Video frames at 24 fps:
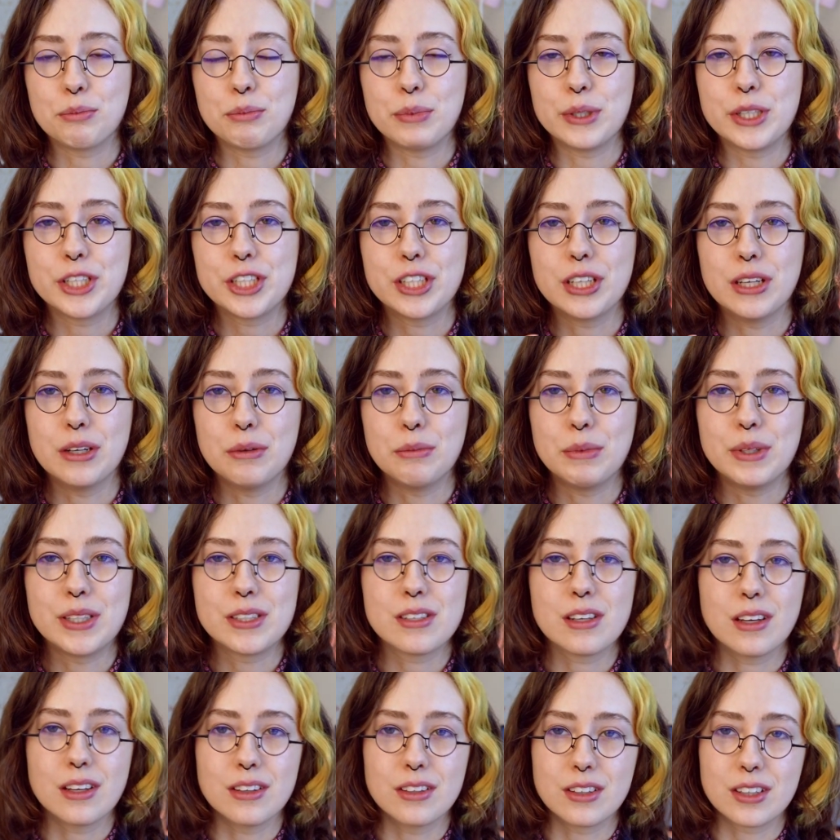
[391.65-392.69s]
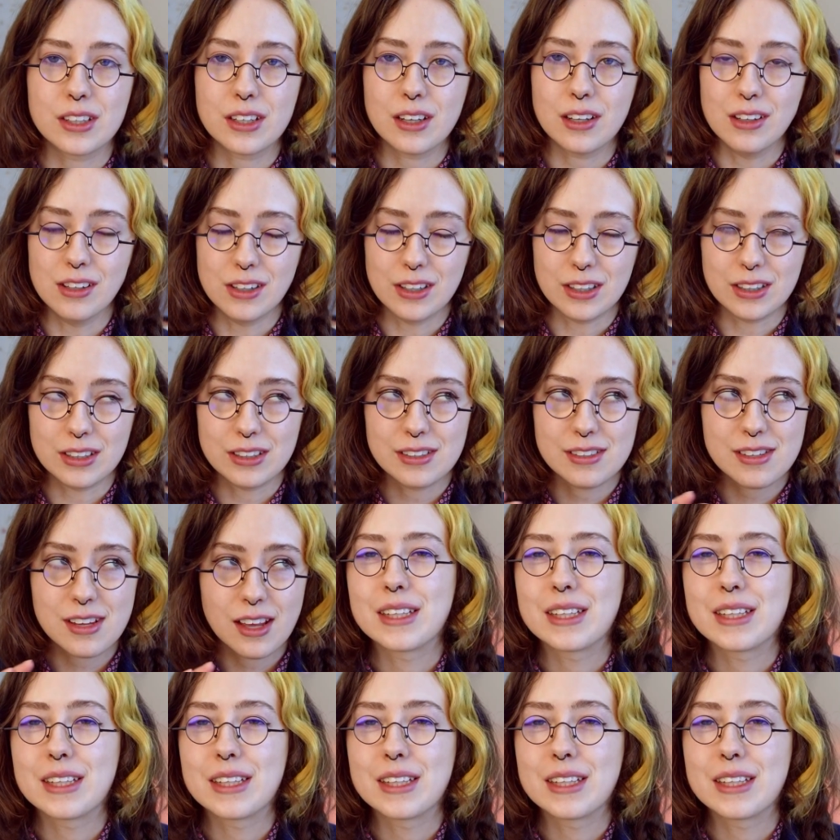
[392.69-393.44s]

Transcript: bridge them into other colors.